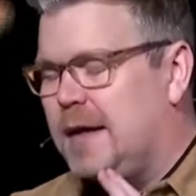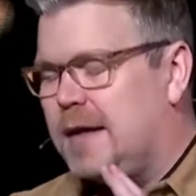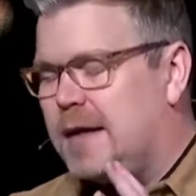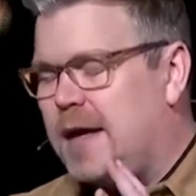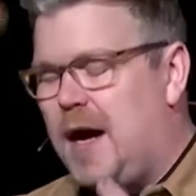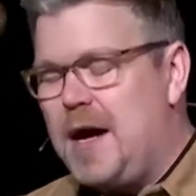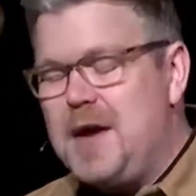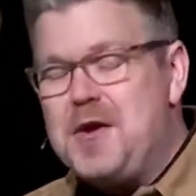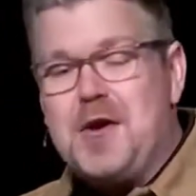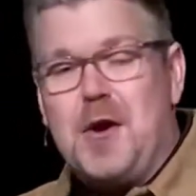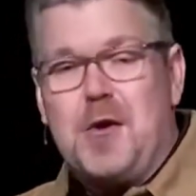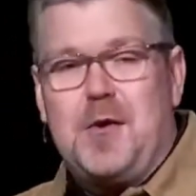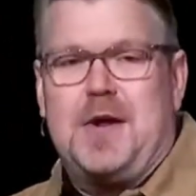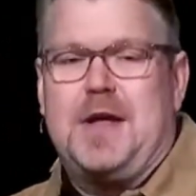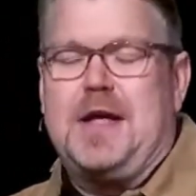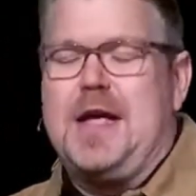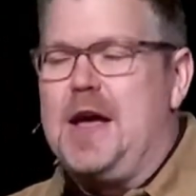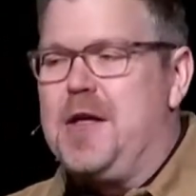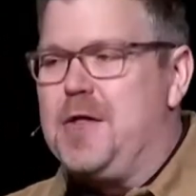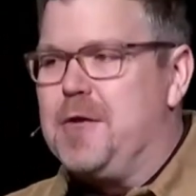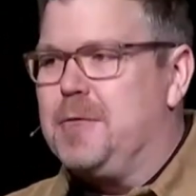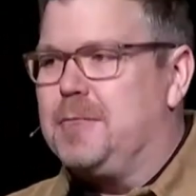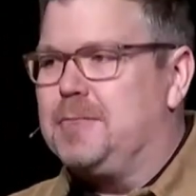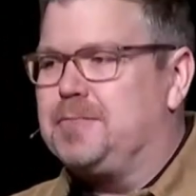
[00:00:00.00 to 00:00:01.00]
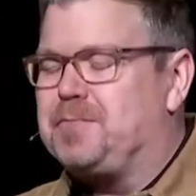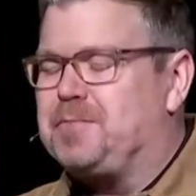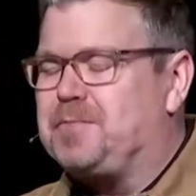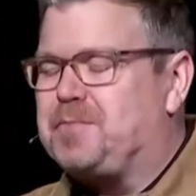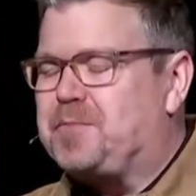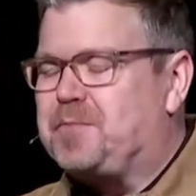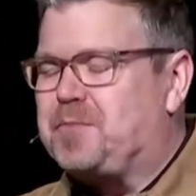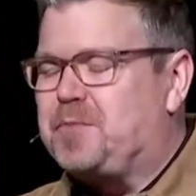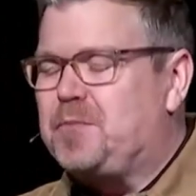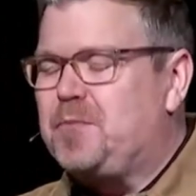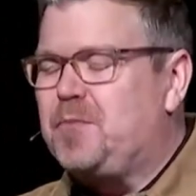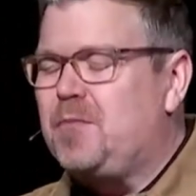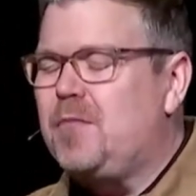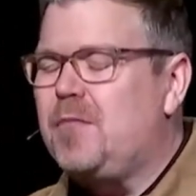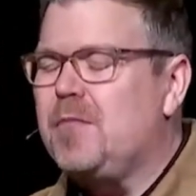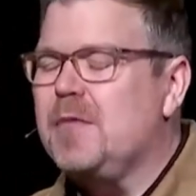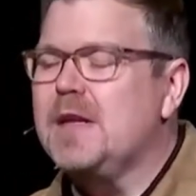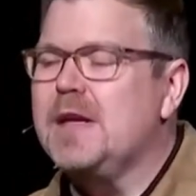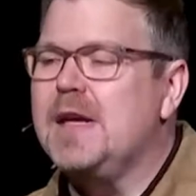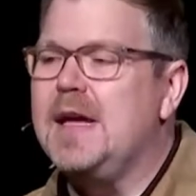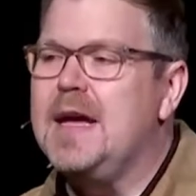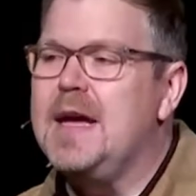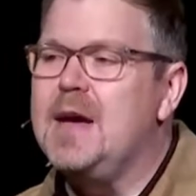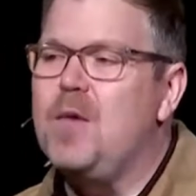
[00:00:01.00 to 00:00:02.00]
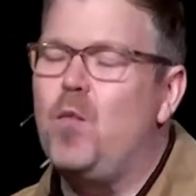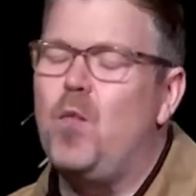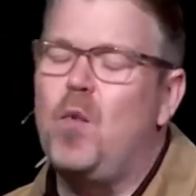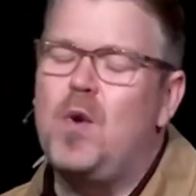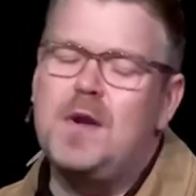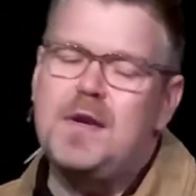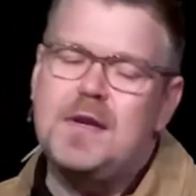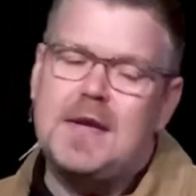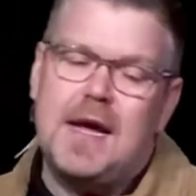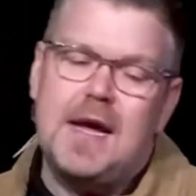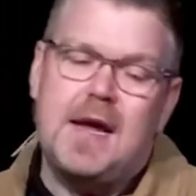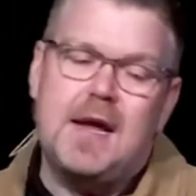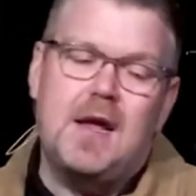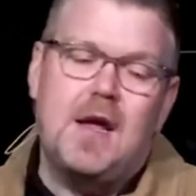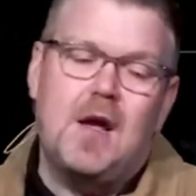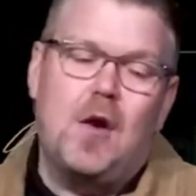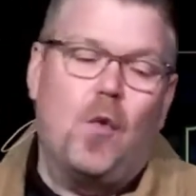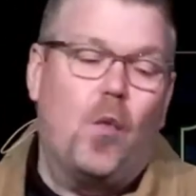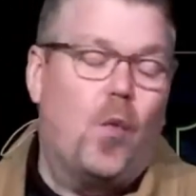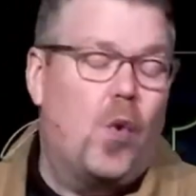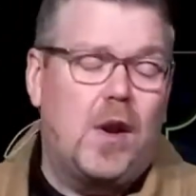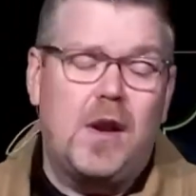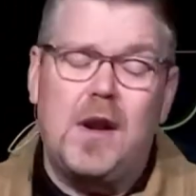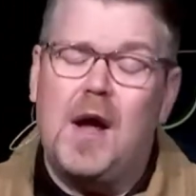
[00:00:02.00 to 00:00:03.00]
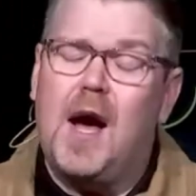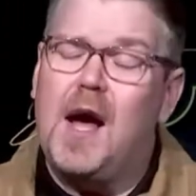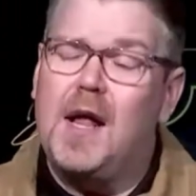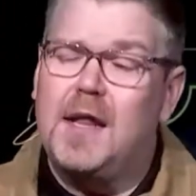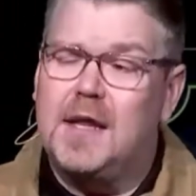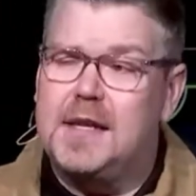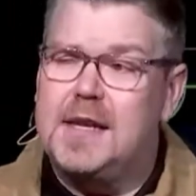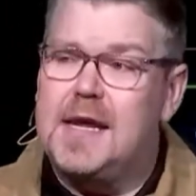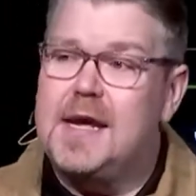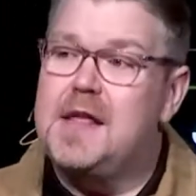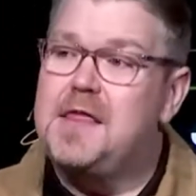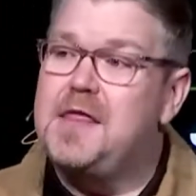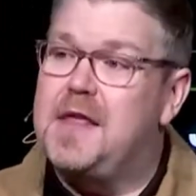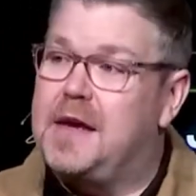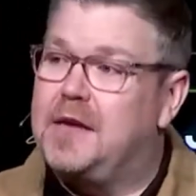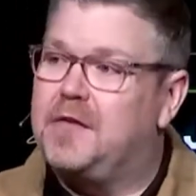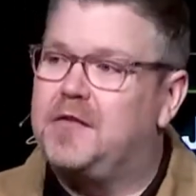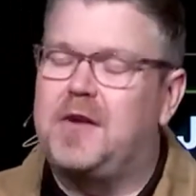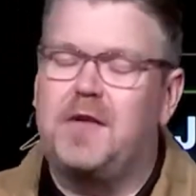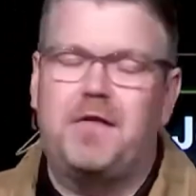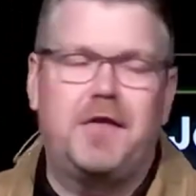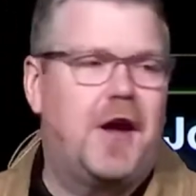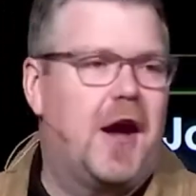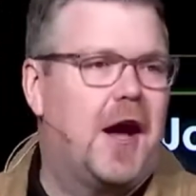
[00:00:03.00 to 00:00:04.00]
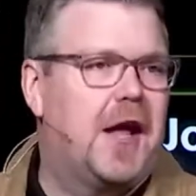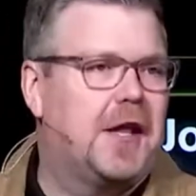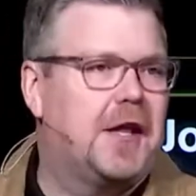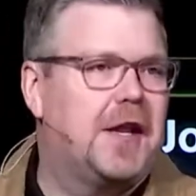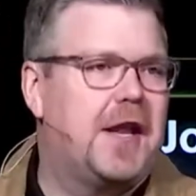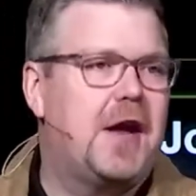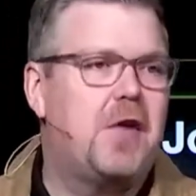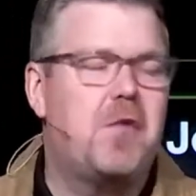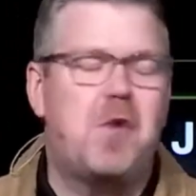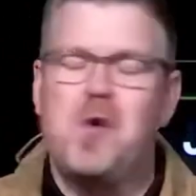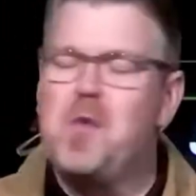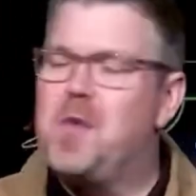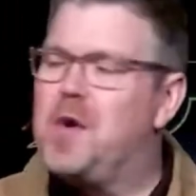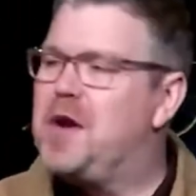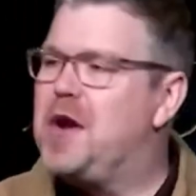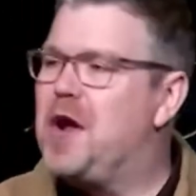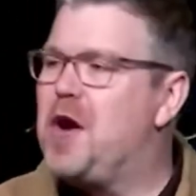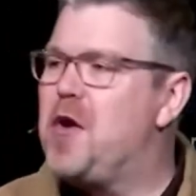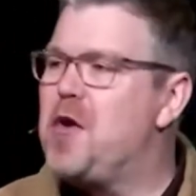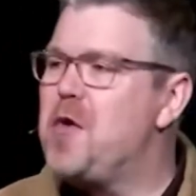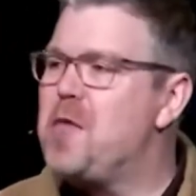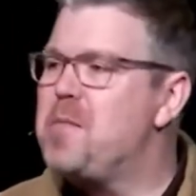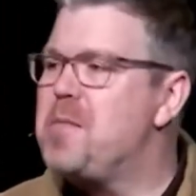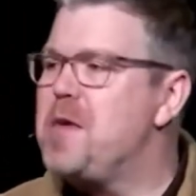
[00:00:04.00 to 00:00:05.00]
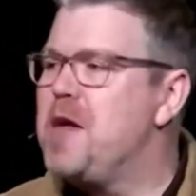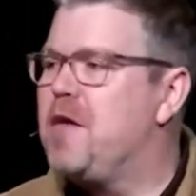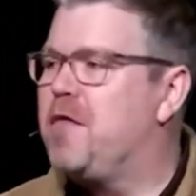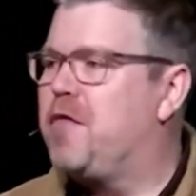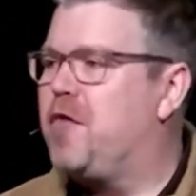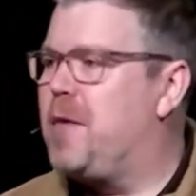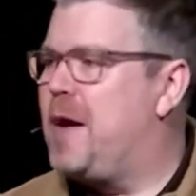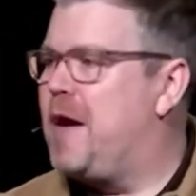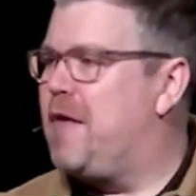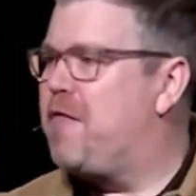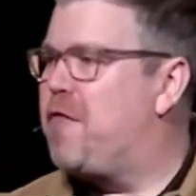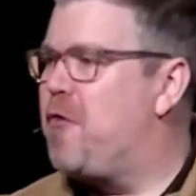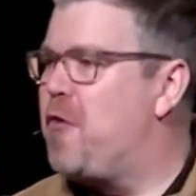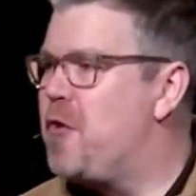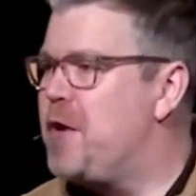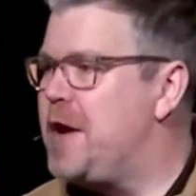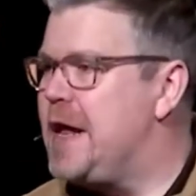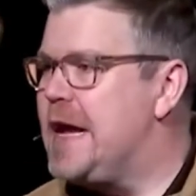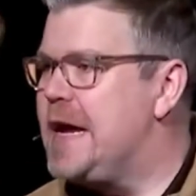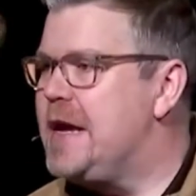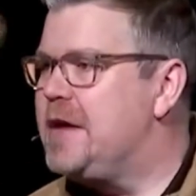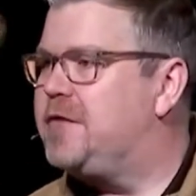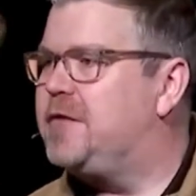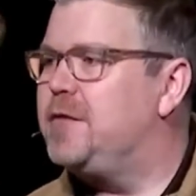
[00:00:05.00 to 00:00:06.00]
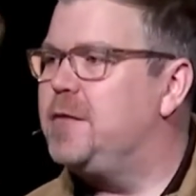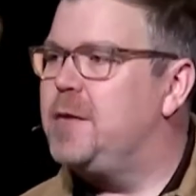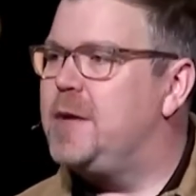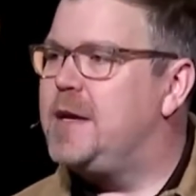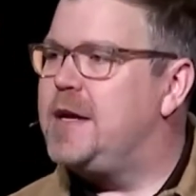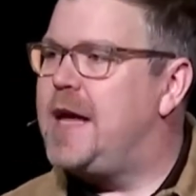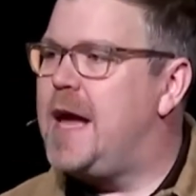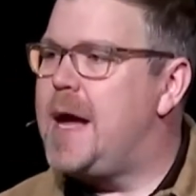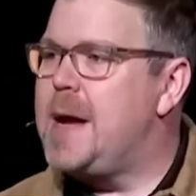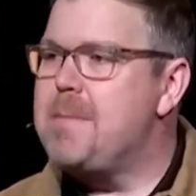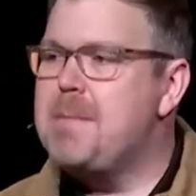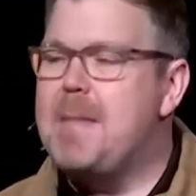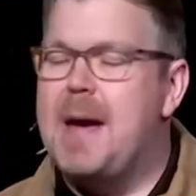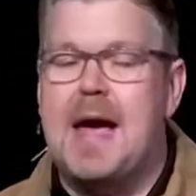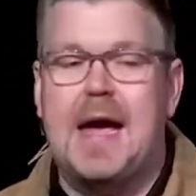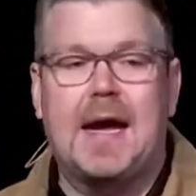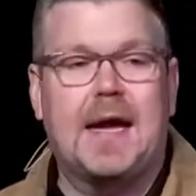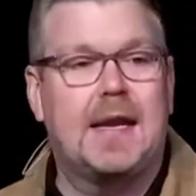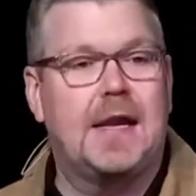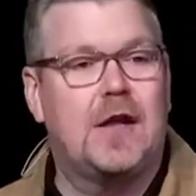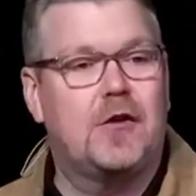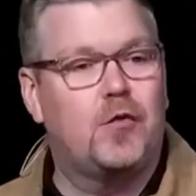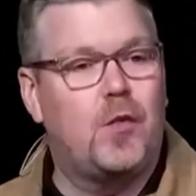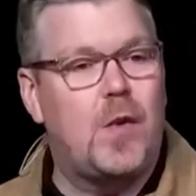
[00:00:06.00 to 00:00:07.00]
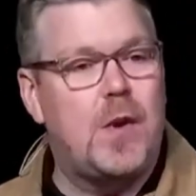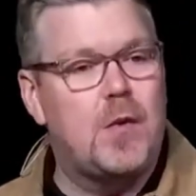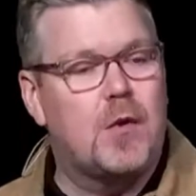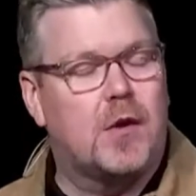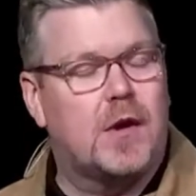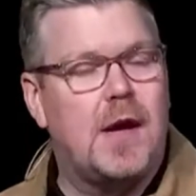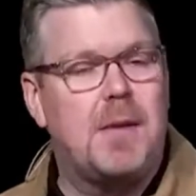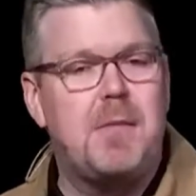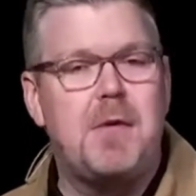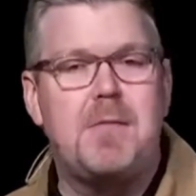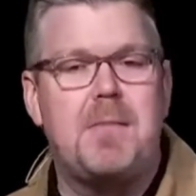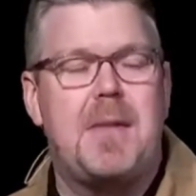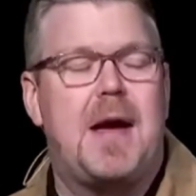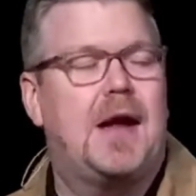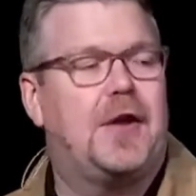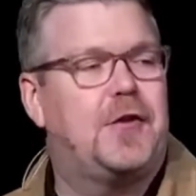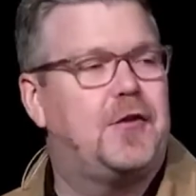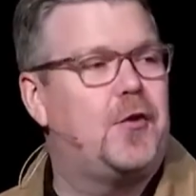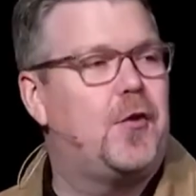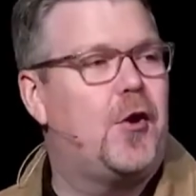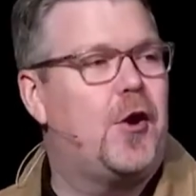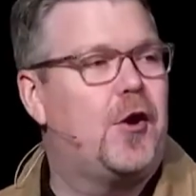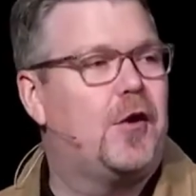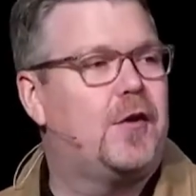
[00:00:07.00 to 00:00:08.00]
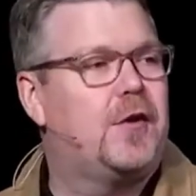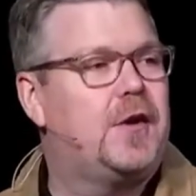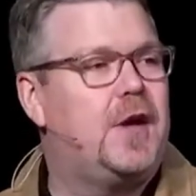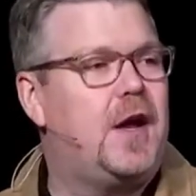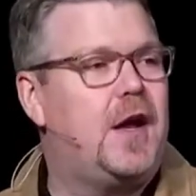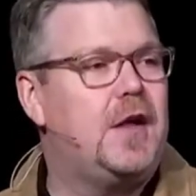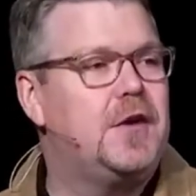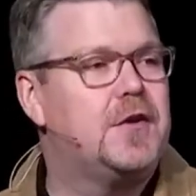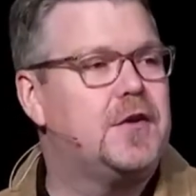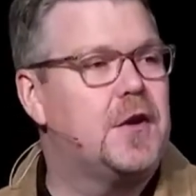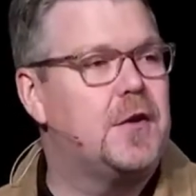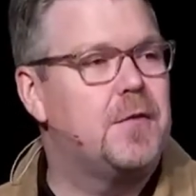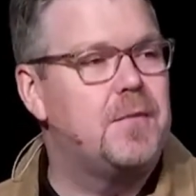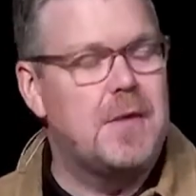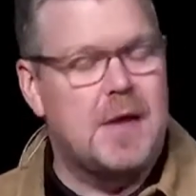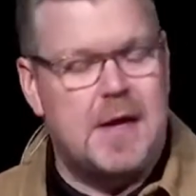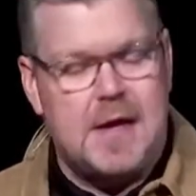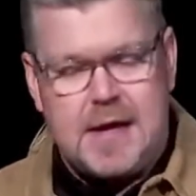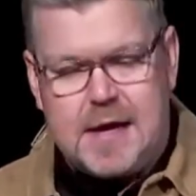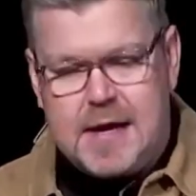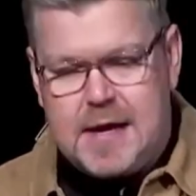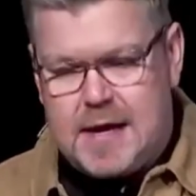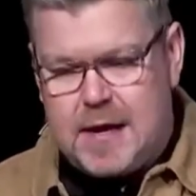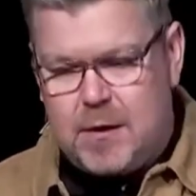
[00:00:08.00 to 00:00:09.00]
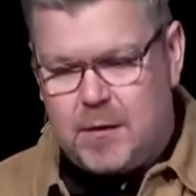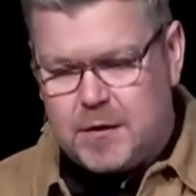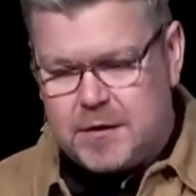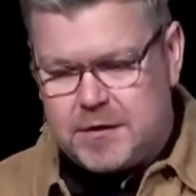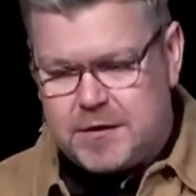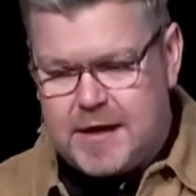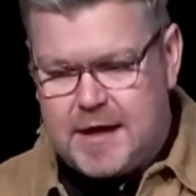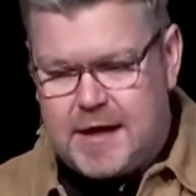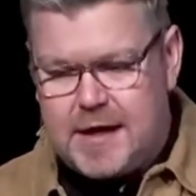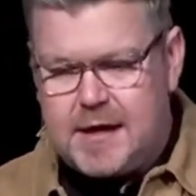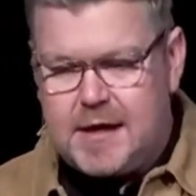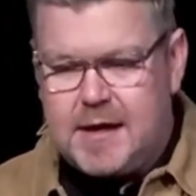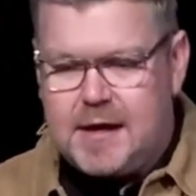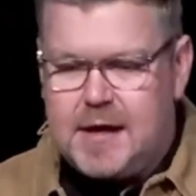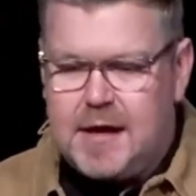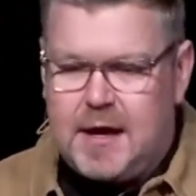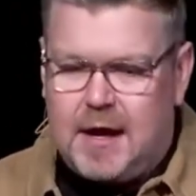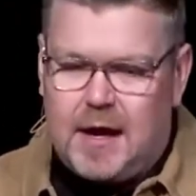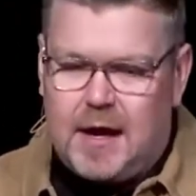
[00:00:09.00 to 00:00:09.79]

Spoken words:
condo together. And one day, one holiday, Thanksgiving holiday, we went home for about 4 days and we came back. And as we were coming back to our condo, it was a